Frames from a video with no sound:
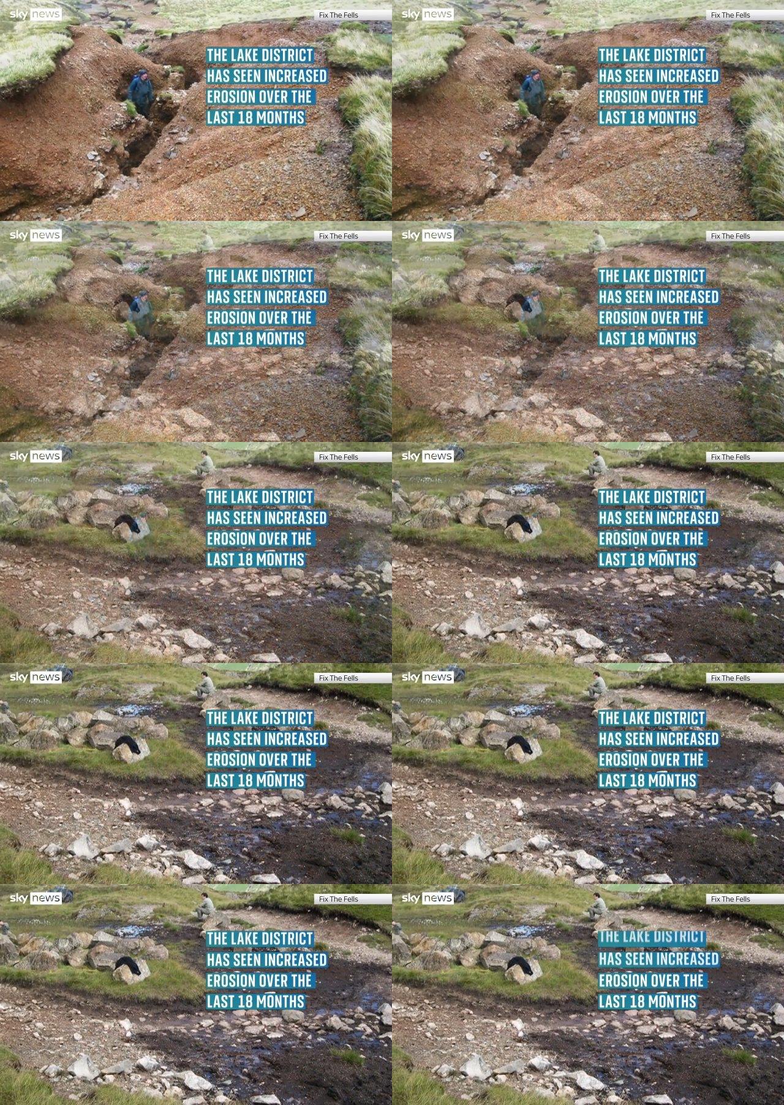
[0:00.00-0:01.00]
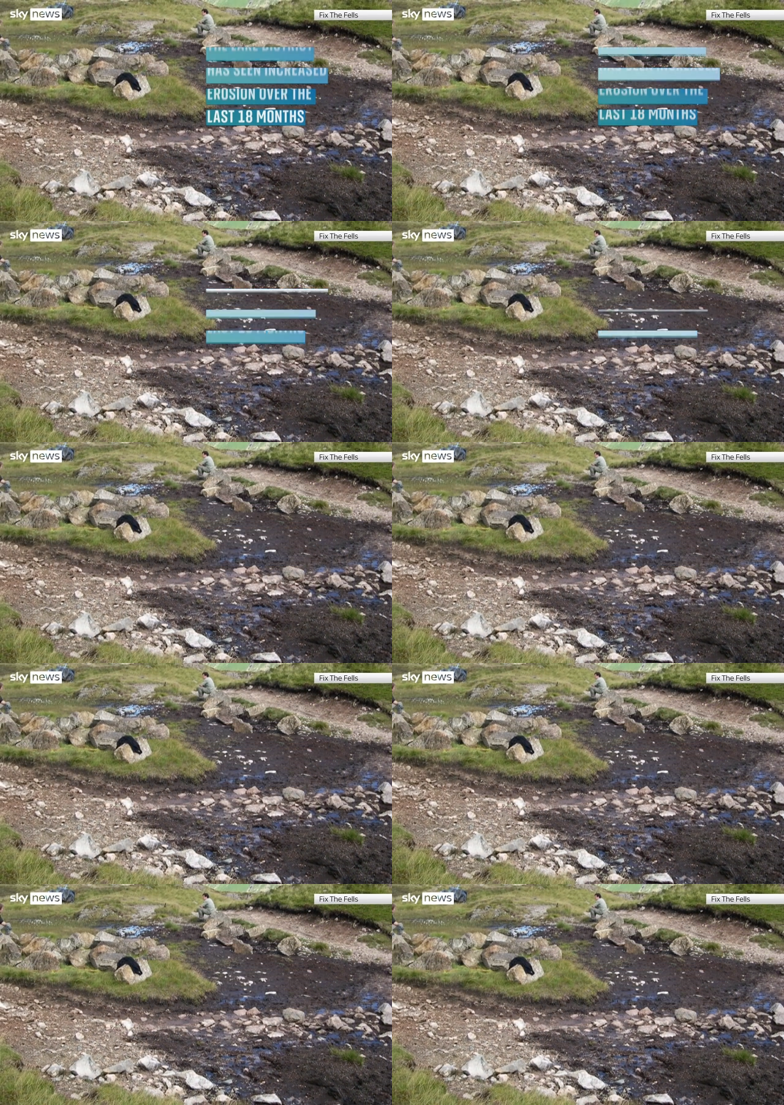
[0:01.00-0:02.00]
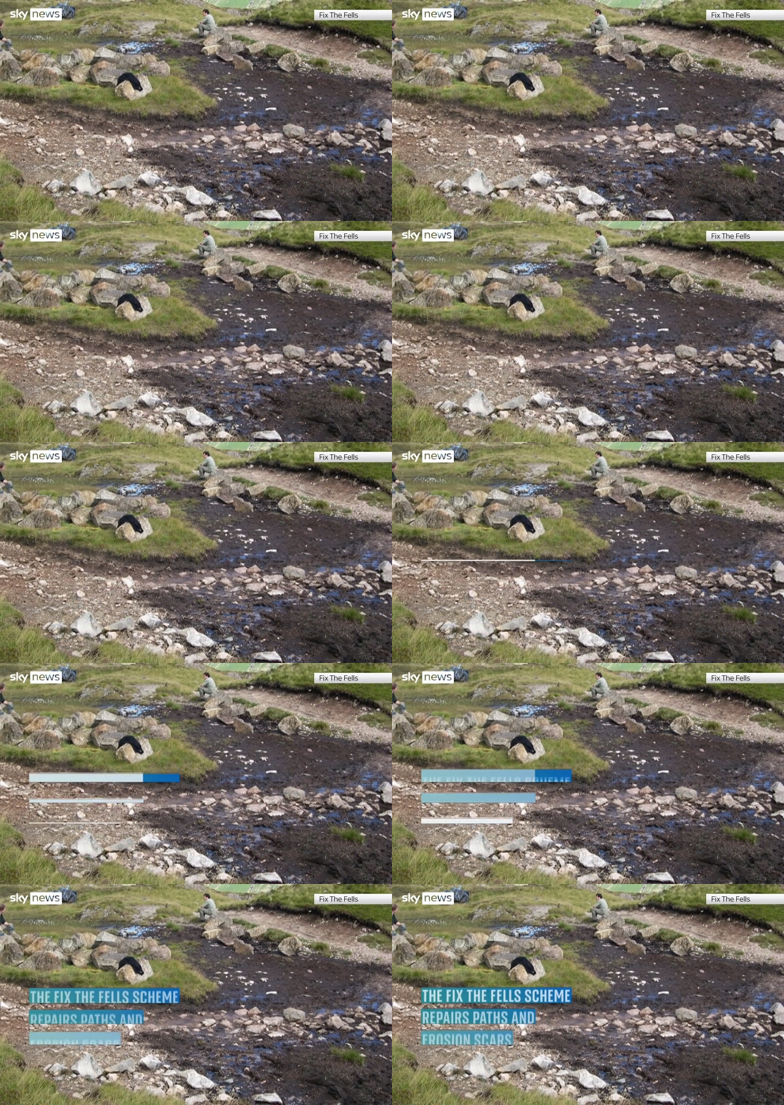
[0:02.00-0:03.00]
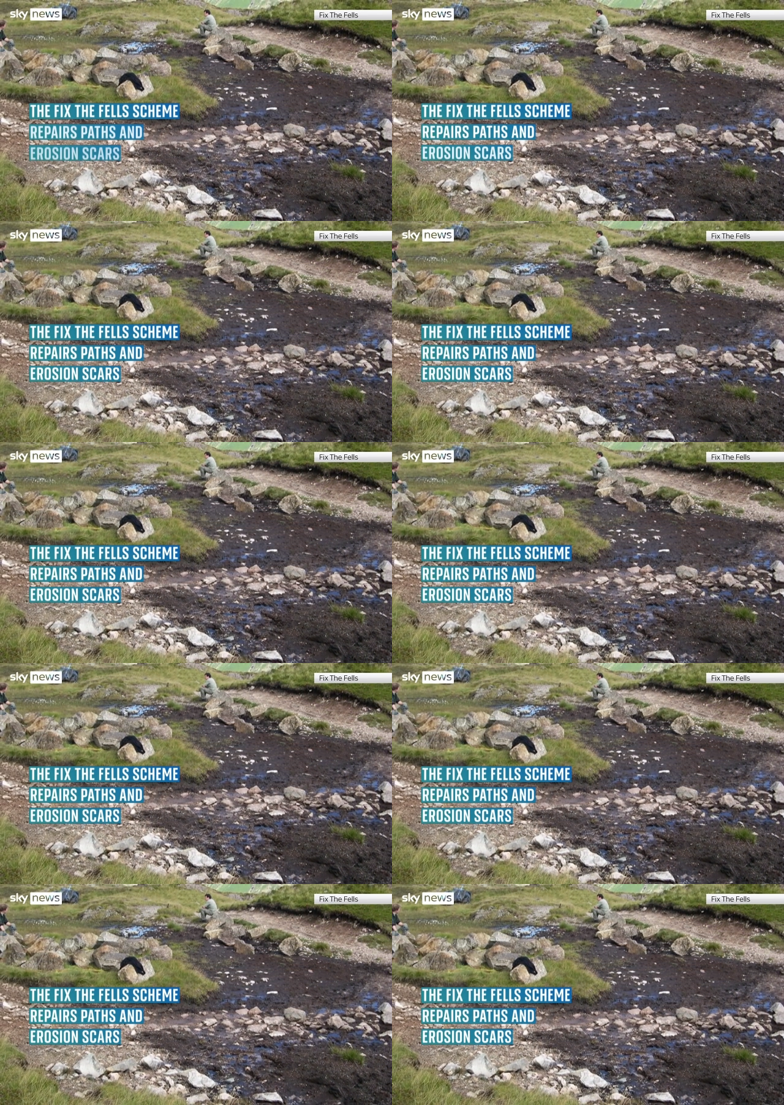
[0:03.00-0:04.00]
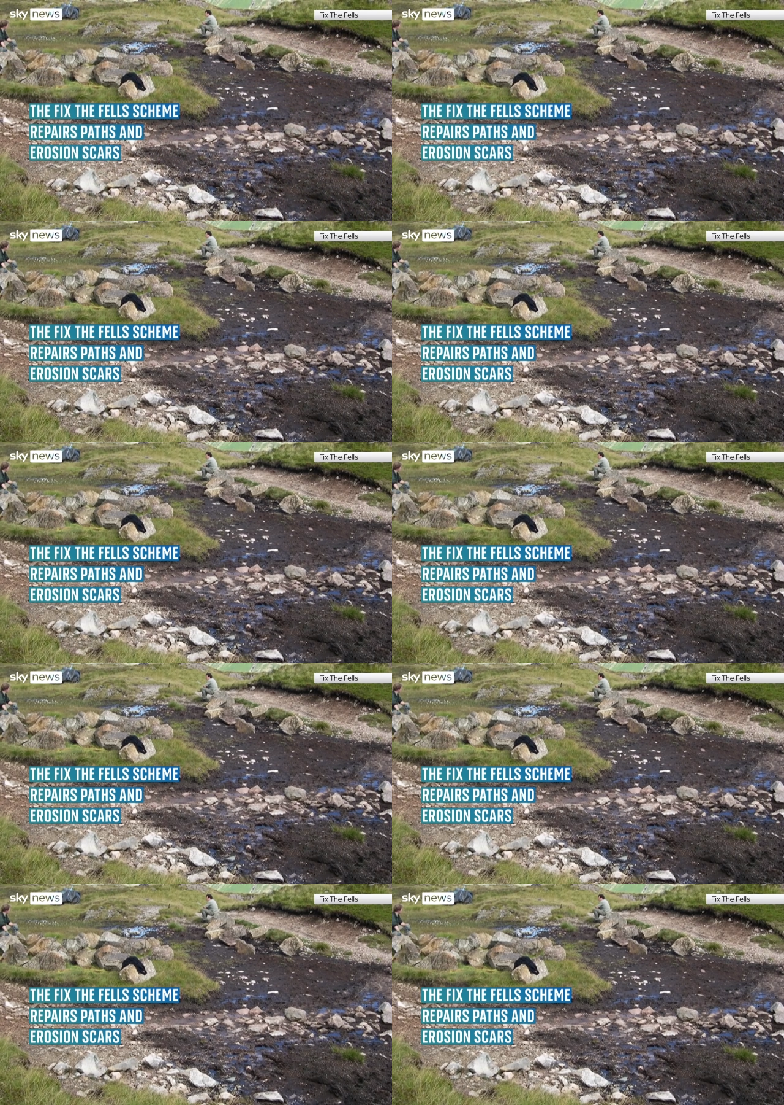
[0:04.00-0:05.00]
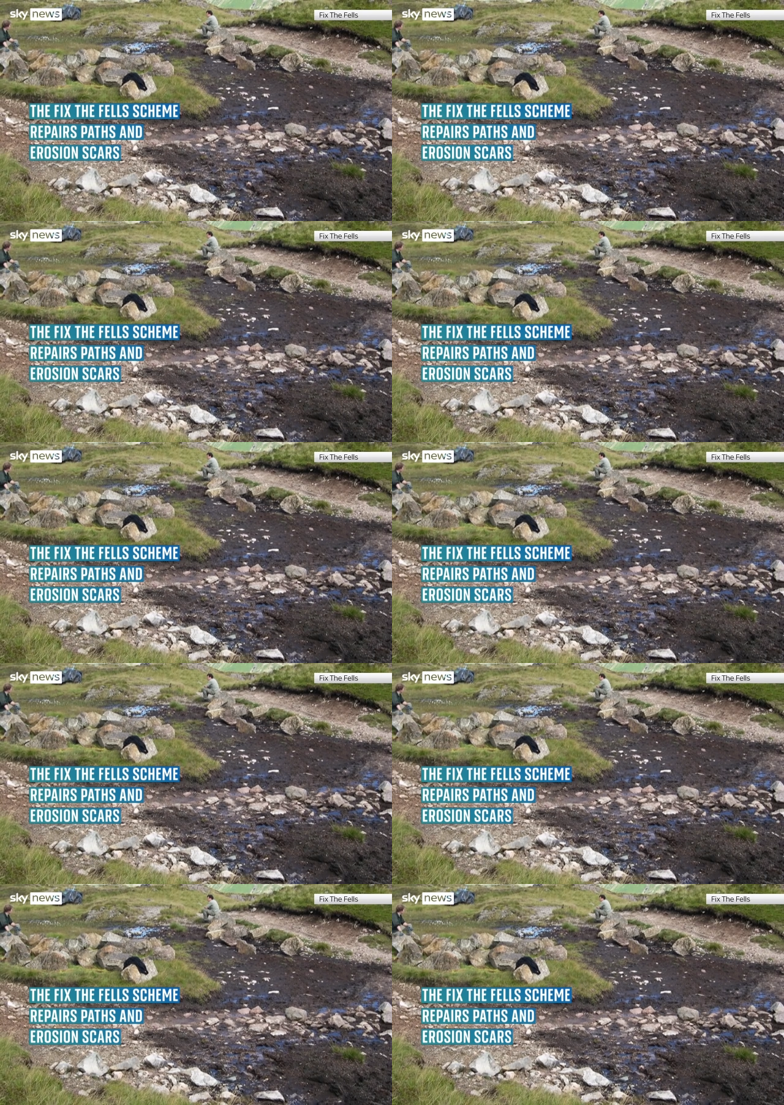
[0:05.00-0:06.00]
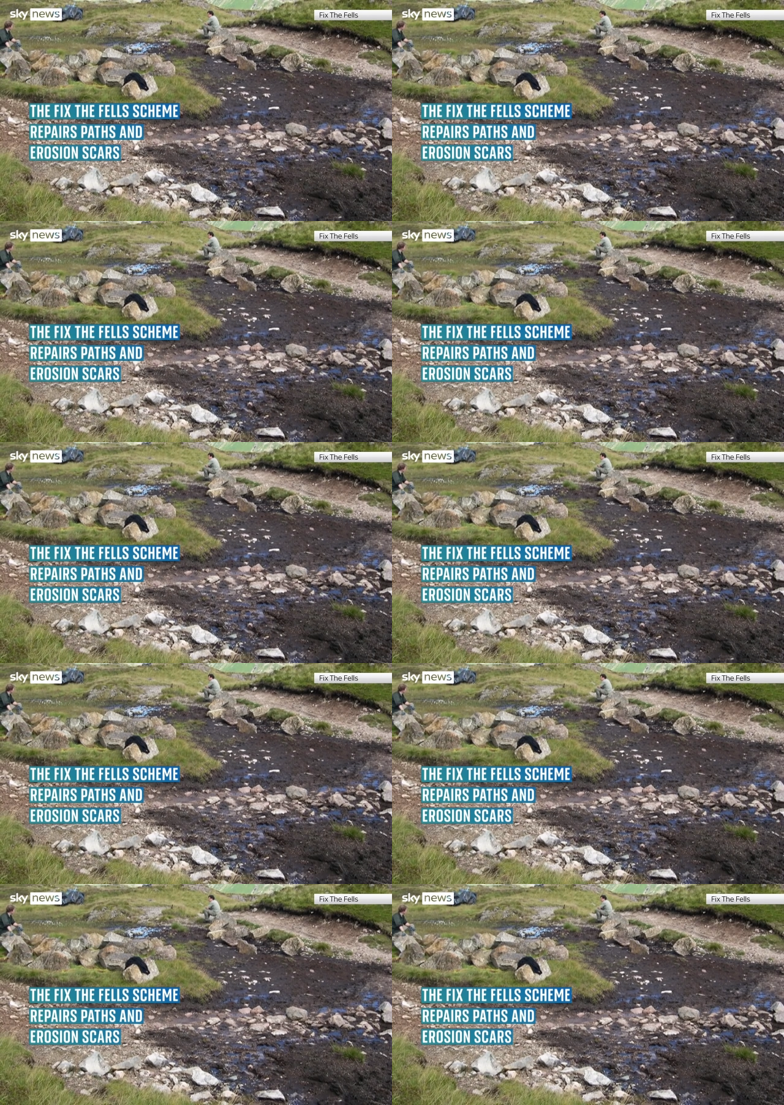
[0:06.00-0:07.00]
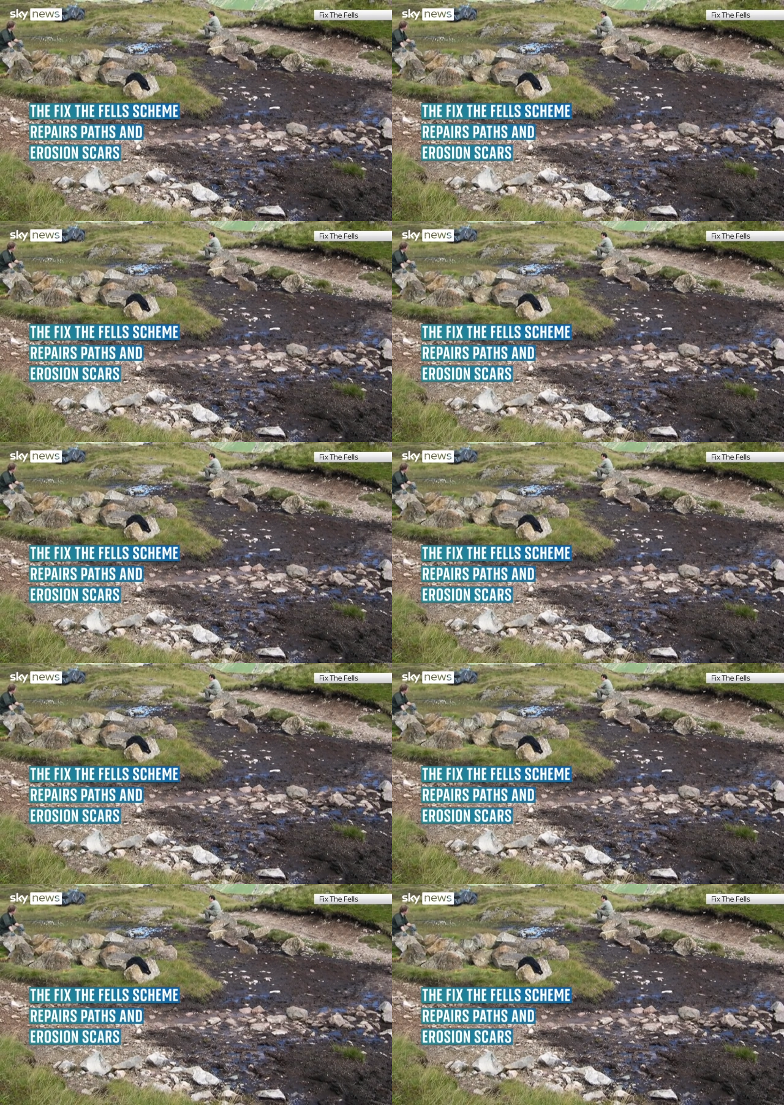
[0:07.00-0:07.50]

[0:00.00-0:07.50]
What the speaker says: Nobody's mouth can be seen.